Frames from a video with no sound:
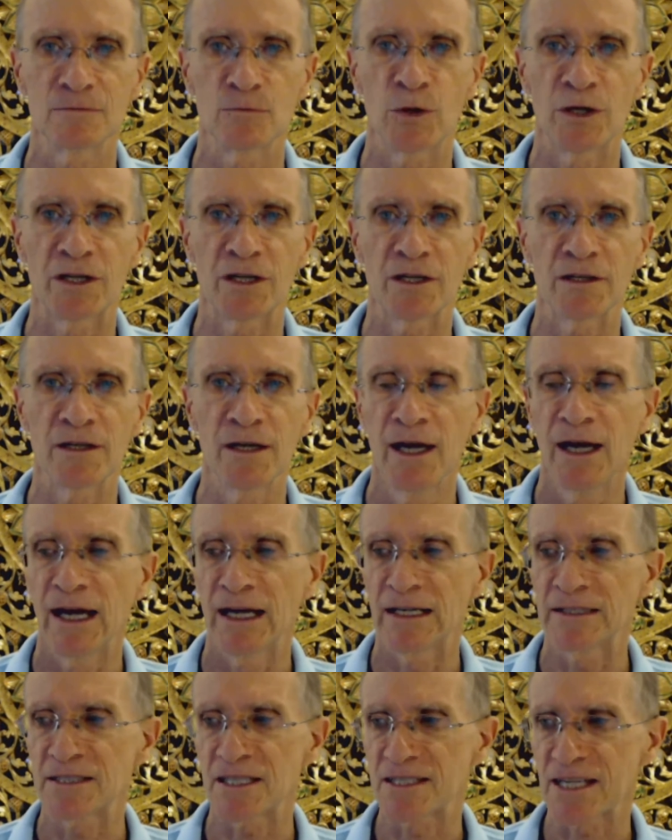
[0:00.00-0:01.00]
with it
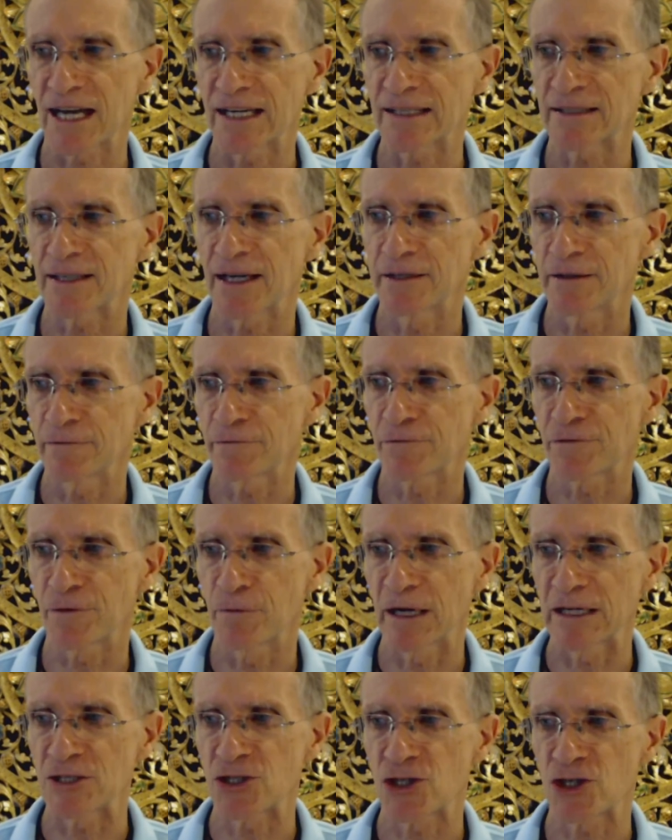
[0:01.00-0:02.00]
and to take that
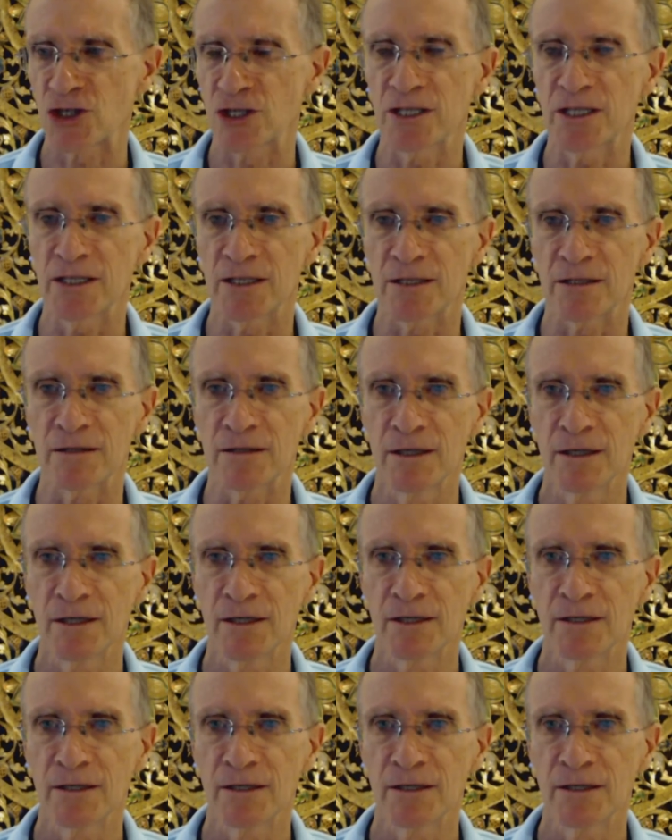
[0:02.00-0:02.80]
information in,